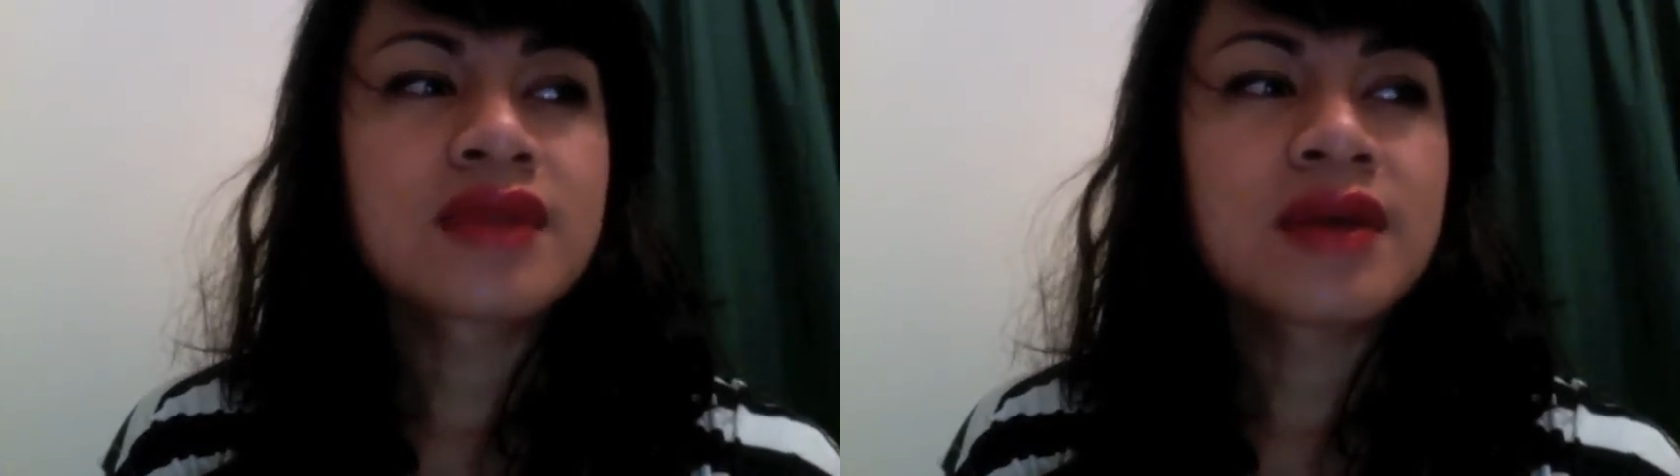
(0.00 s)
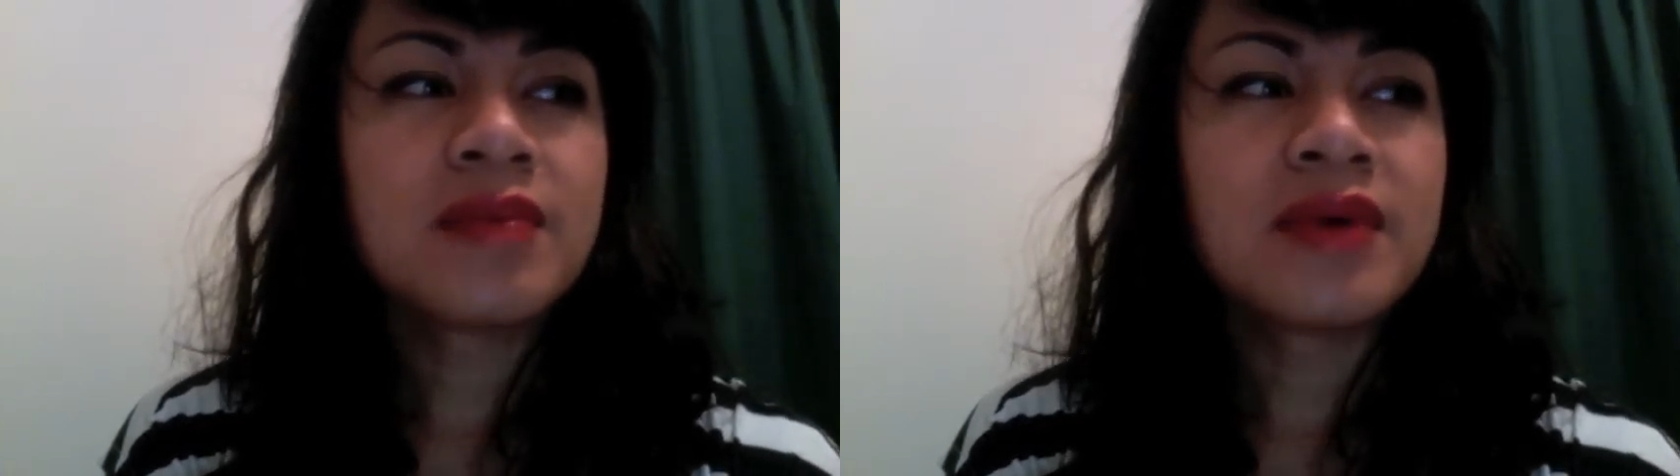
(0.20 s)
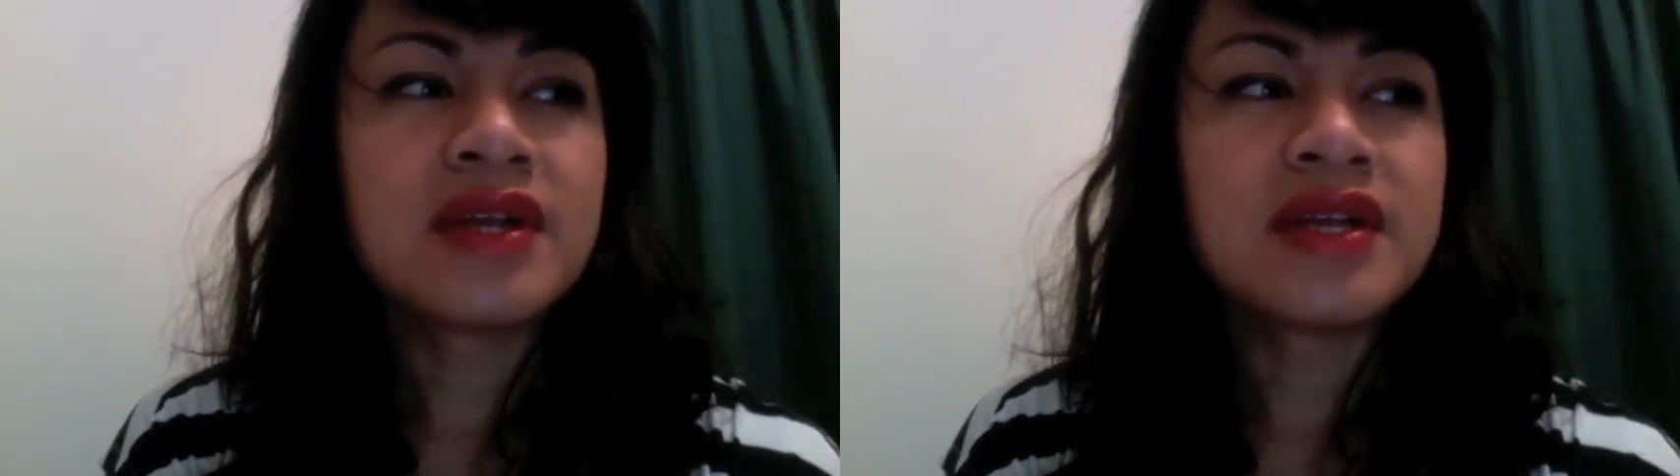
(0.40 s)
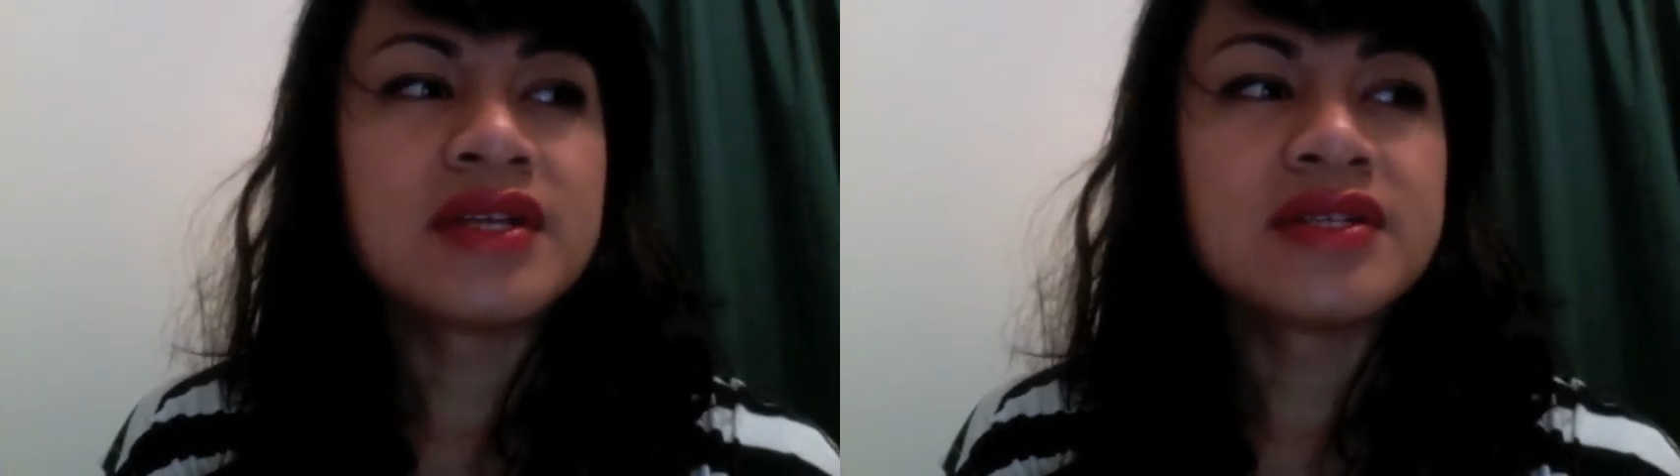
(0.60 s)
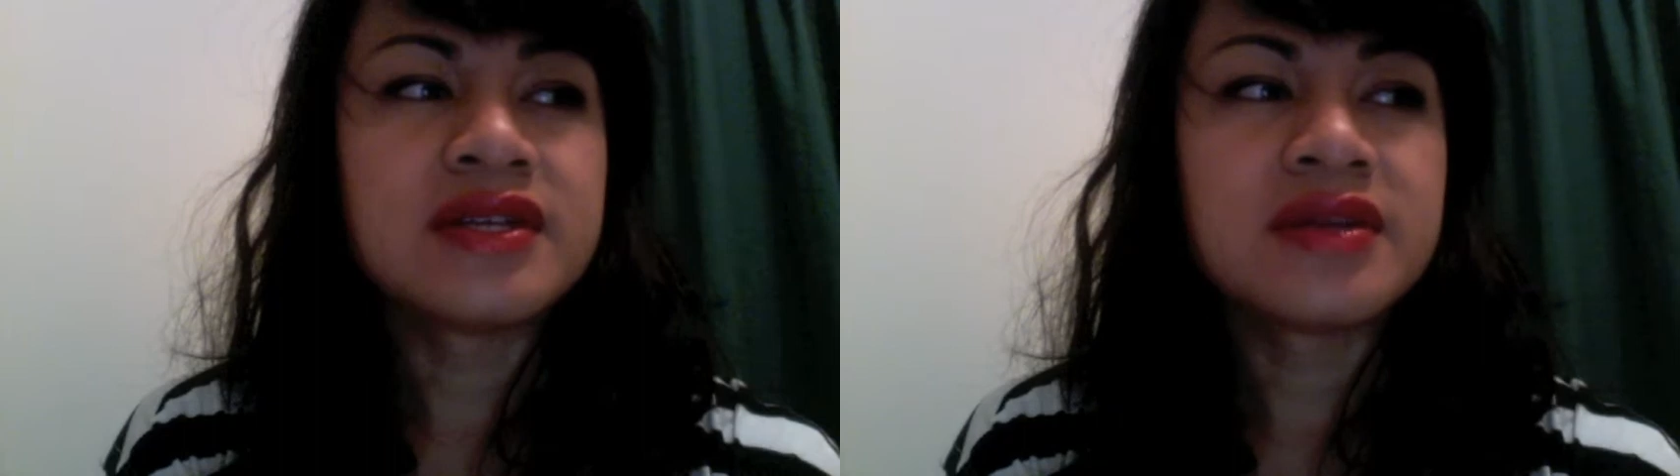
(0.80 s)
But in
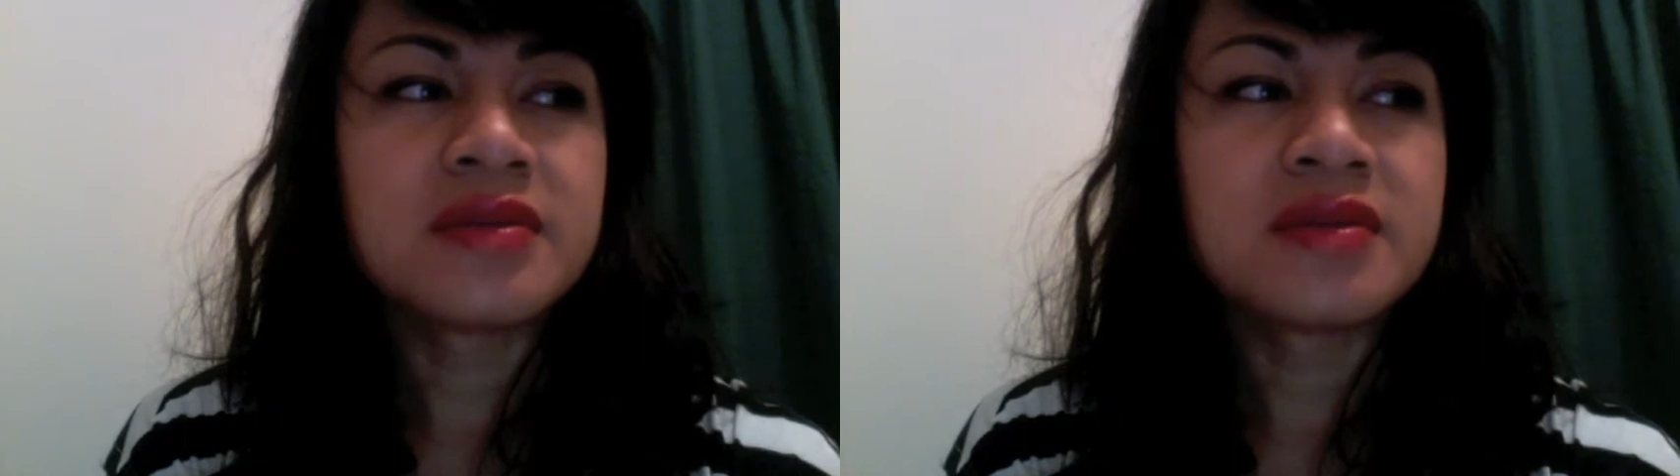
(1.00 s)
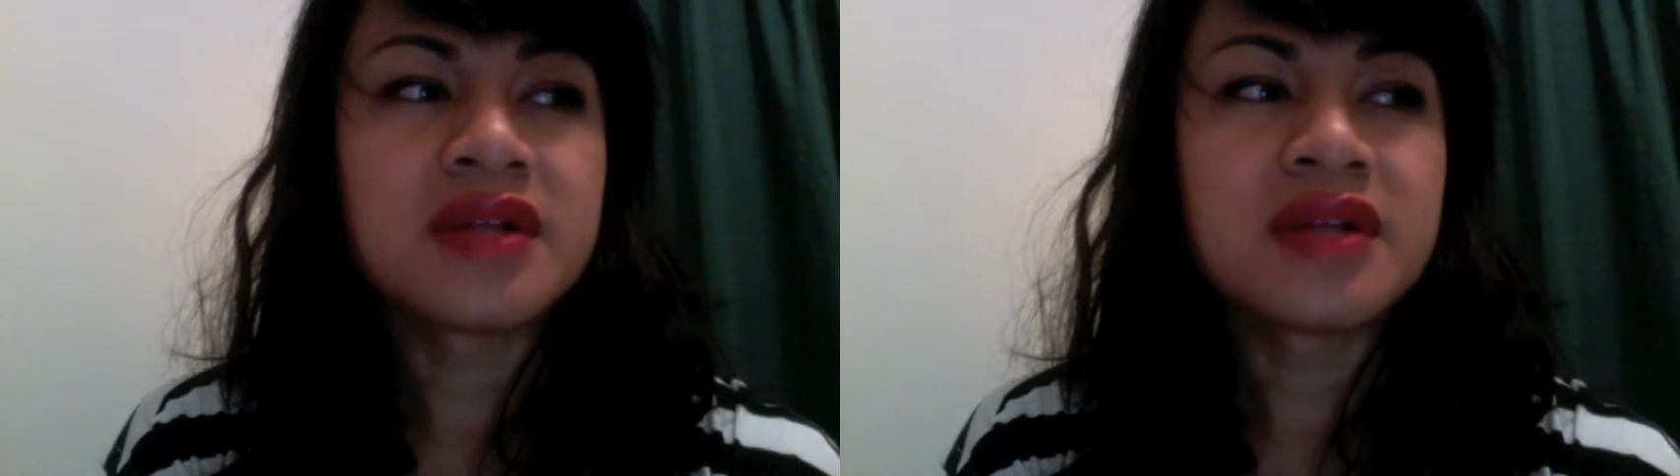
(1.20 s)
general,